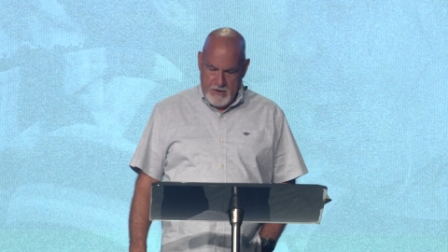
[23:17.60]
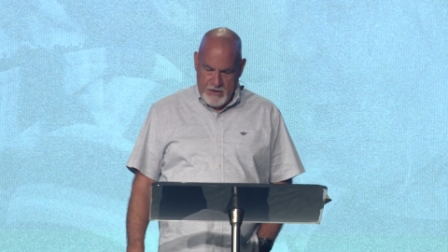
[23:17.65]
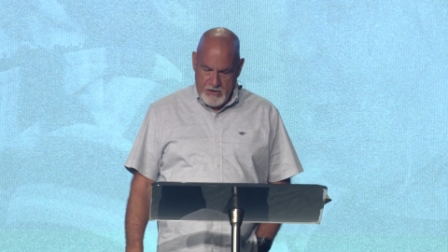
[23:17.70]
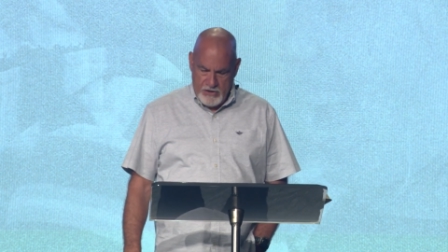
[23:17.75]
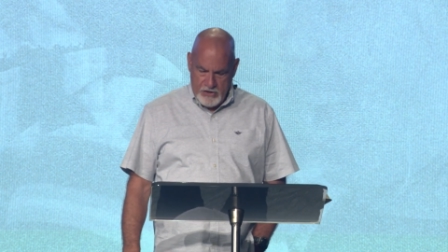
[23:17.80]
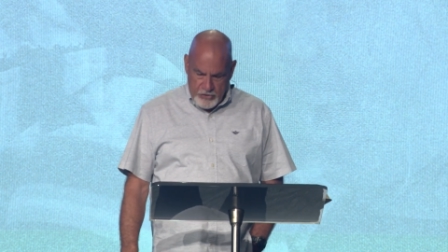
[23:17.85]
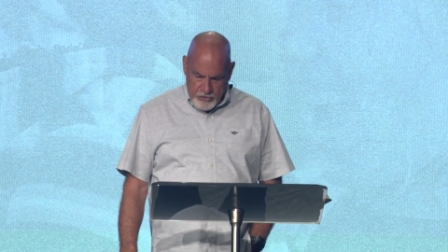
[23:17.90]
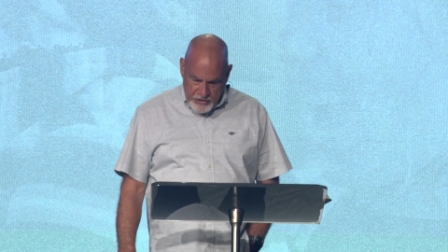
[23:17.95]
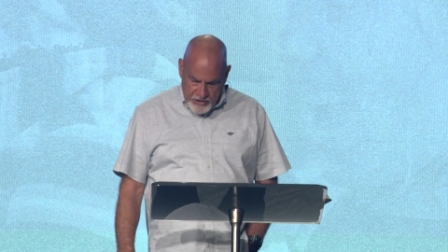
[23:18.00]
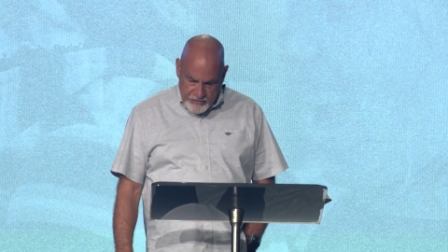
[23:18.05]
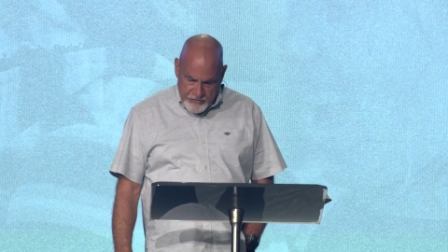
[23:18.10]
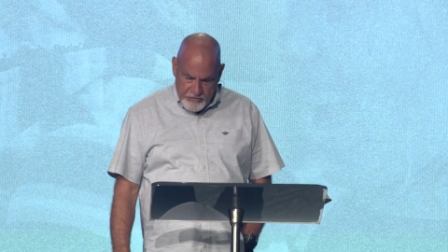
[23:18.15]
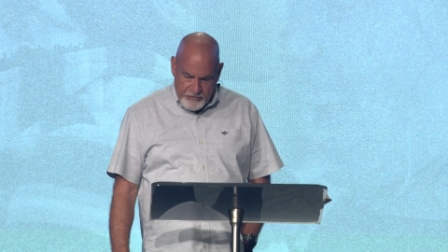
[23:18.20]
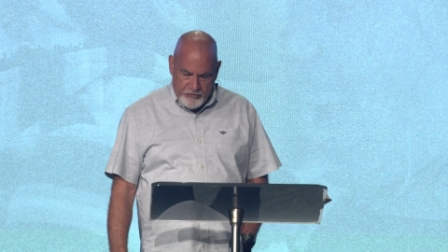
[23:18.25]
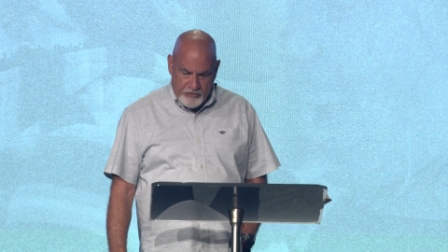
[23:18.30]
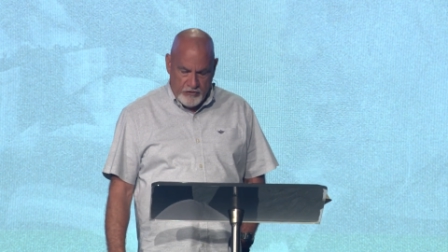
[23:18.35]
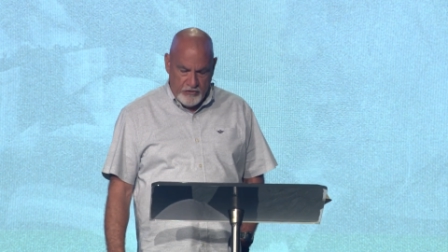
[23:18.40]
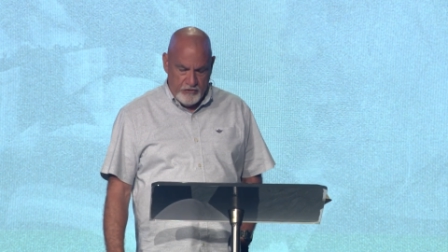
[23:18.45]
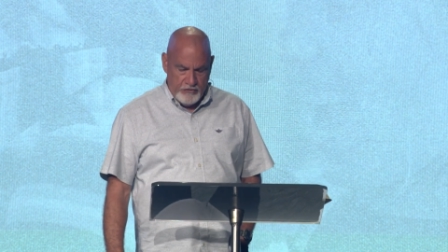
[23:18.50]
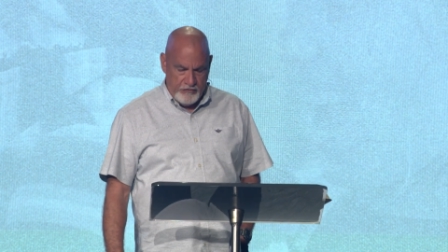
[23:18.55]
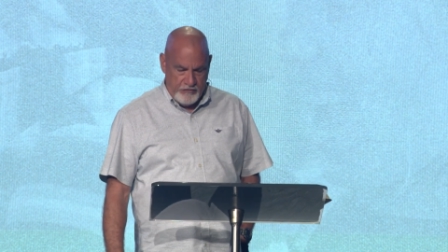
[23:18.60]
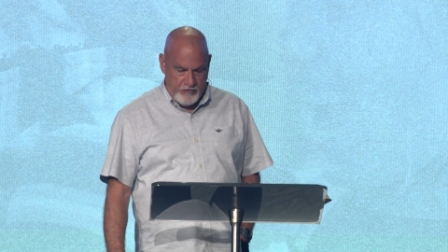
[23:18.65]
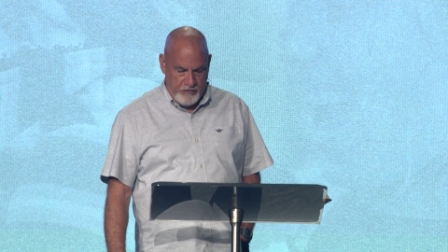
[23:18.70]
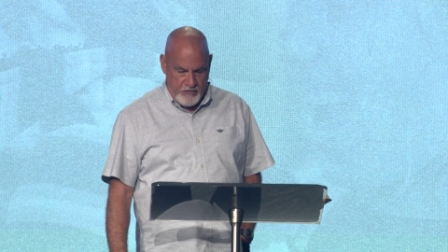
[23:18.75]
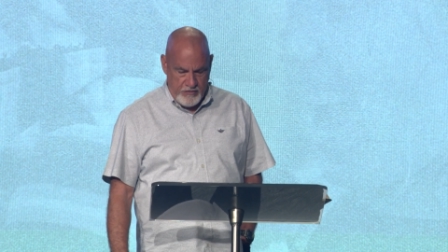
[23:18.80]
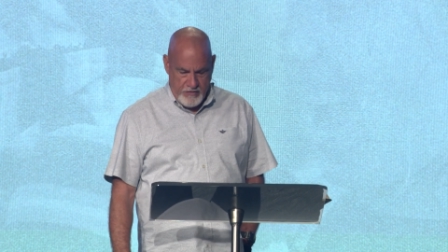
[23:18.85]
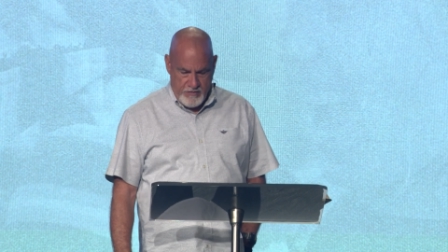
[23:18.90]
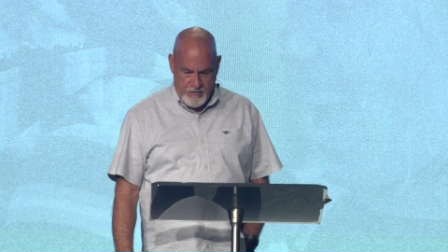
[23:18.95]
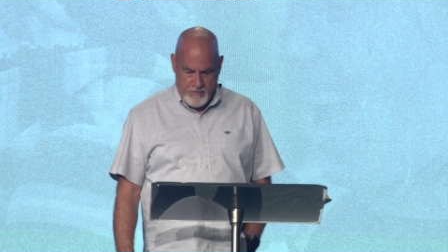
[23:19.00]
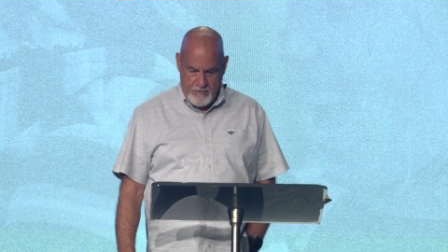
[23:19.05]
You need the church,
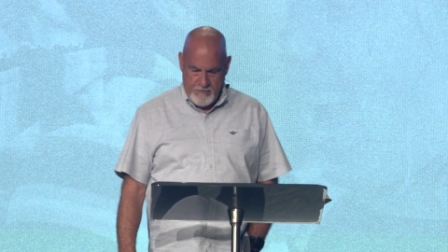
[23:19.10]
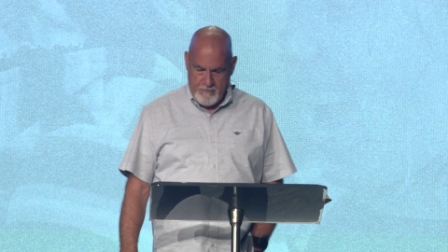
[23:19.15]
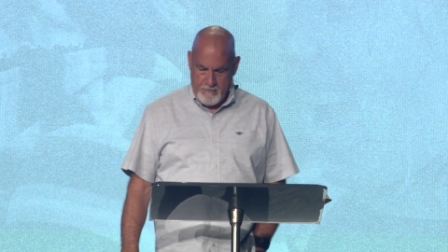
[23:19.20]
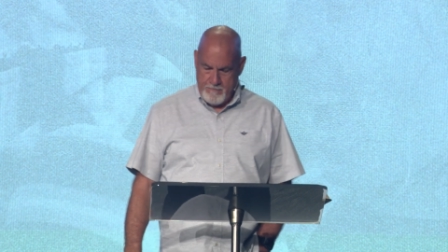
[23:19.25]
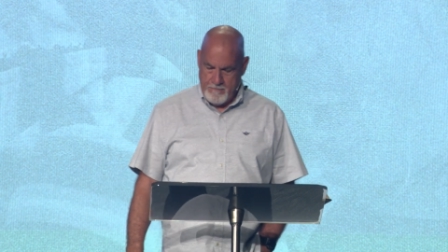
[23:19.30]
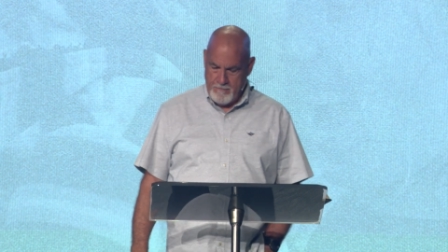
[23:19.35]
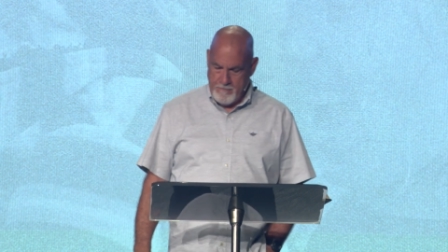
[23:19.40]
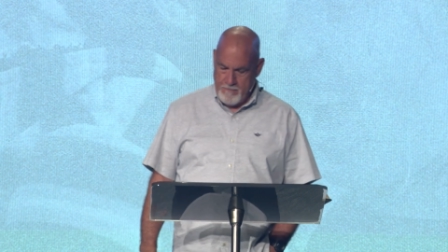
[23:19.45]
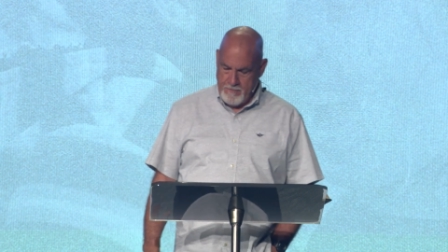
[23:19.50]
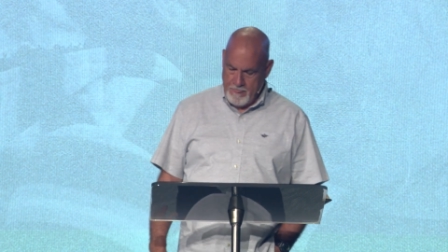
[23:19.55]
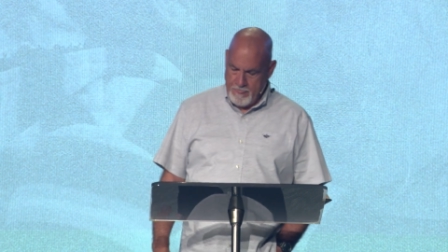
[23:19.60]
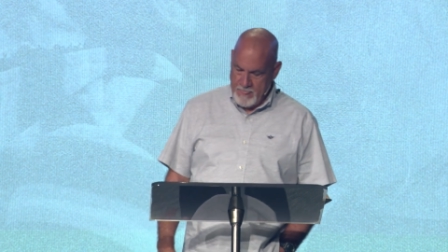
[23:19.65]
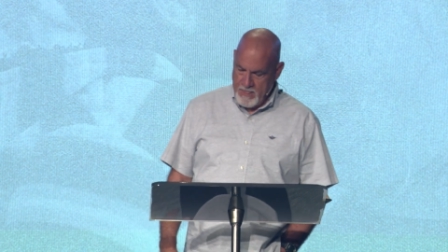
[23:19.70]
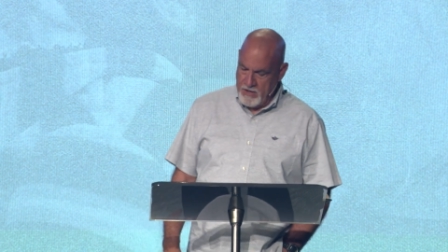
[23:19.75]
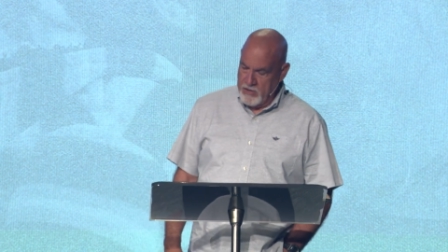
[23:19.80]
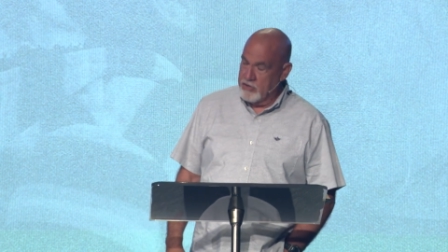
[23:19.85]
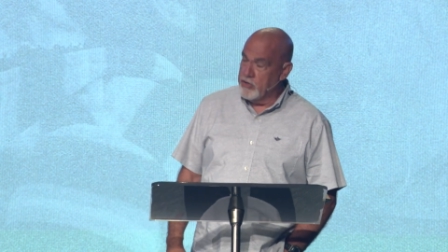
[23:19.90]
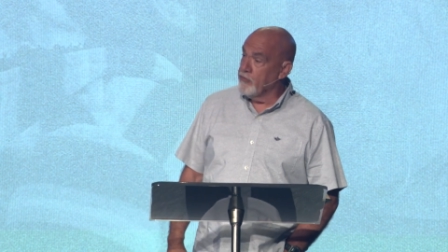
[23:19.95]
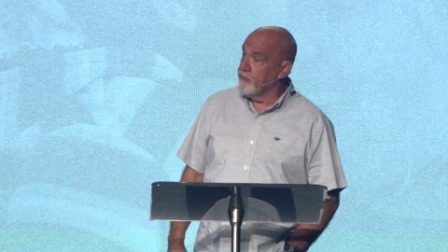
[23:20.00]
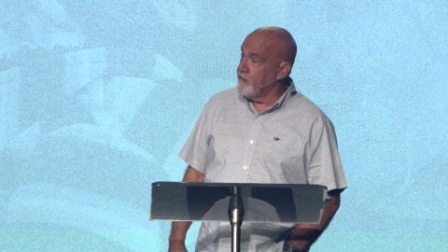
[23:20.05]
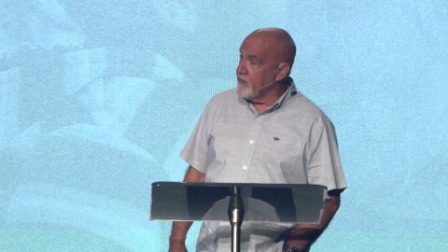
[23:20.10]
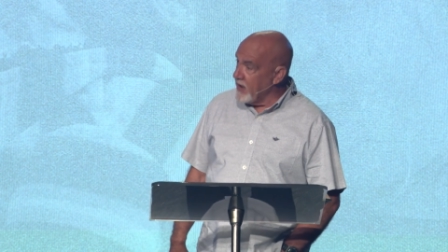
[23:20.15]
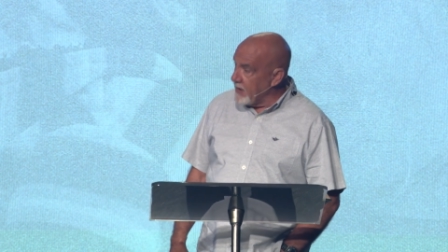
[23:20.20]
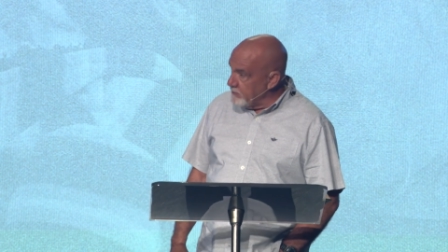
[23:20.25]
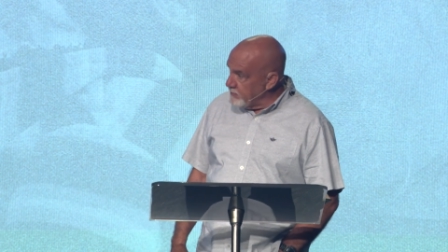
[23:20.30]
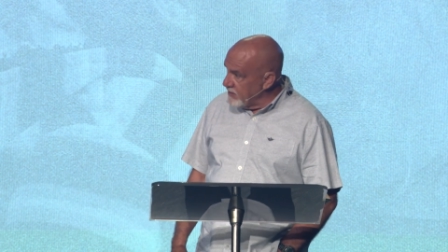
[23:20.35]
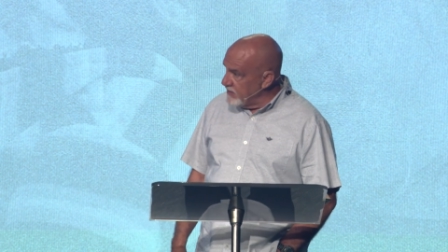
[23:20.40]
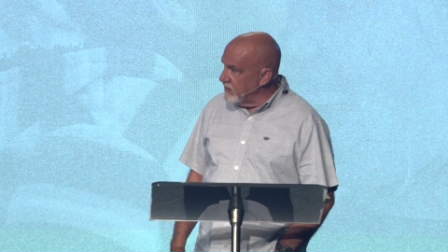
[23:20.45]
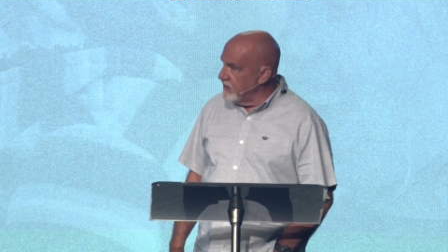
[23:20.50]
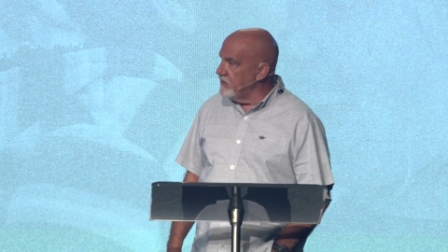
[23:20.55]
your
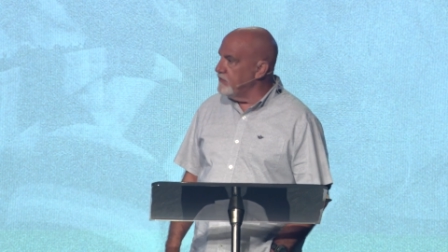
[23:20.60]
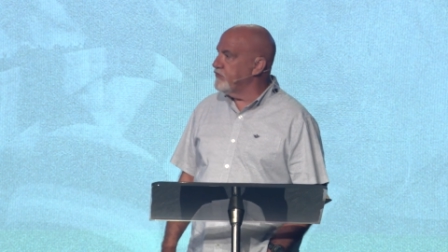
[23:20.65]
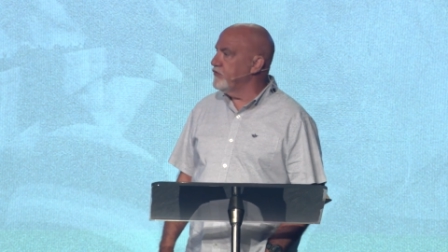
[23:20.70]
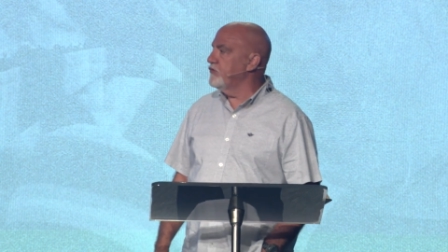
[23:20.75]
family needs